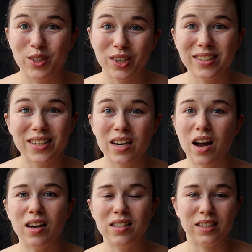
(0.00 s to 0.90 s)
just an
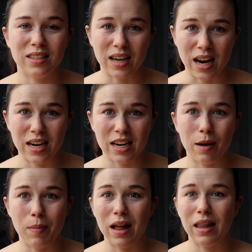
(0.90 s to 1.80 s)
understanding
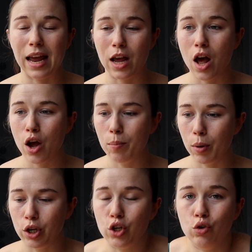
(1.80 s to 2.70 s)
about like
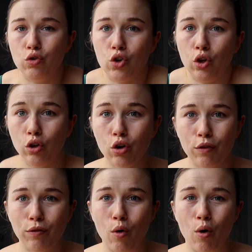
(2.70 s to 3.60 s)
body cues to look
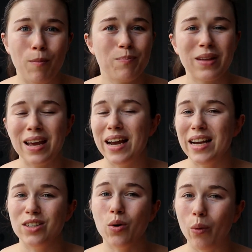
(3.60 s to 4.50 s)
for.
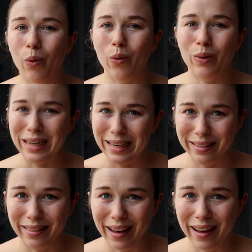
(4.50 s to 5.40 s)
It's all
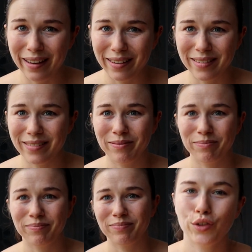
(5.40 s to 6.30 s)
in there.
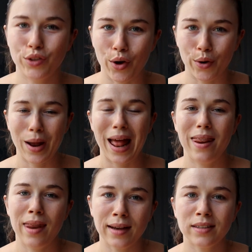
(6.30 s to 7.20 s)
So
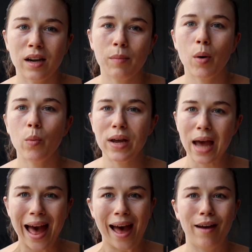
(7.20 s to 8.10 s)
next up we
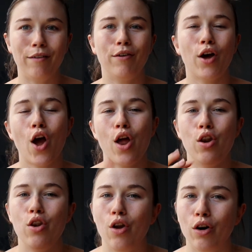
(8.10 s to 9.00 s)
have
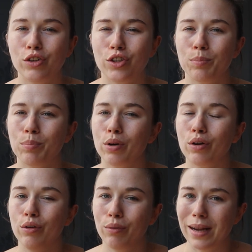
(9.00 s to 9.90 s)
not
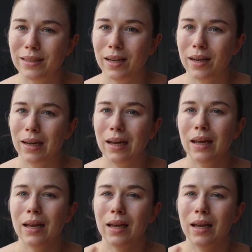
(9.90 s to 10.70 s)
progressing